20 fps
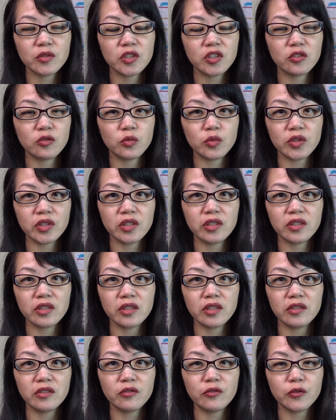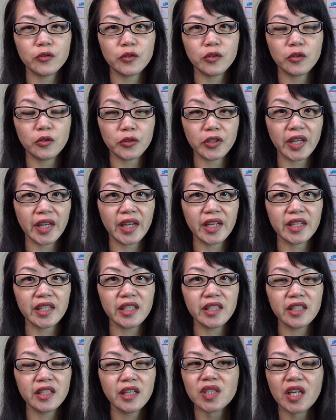which is really good for
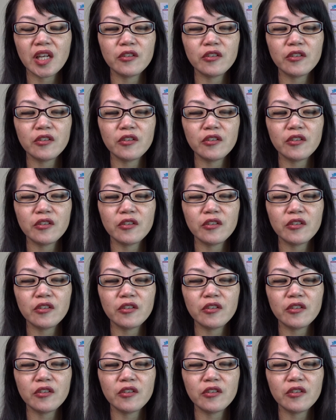organic.